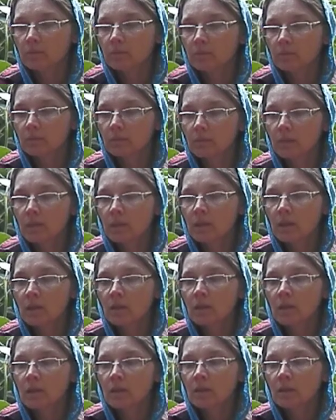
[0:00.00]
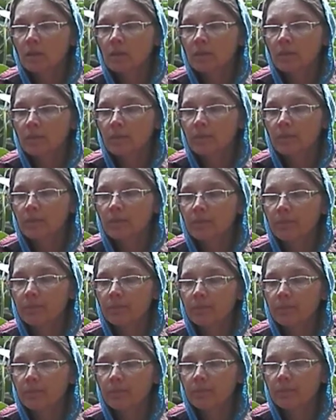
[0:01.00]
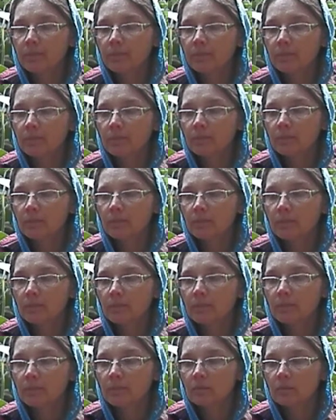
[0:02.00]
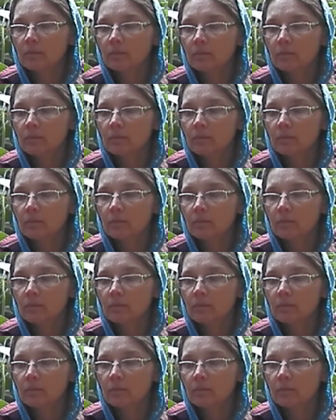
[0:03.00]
(not speaking)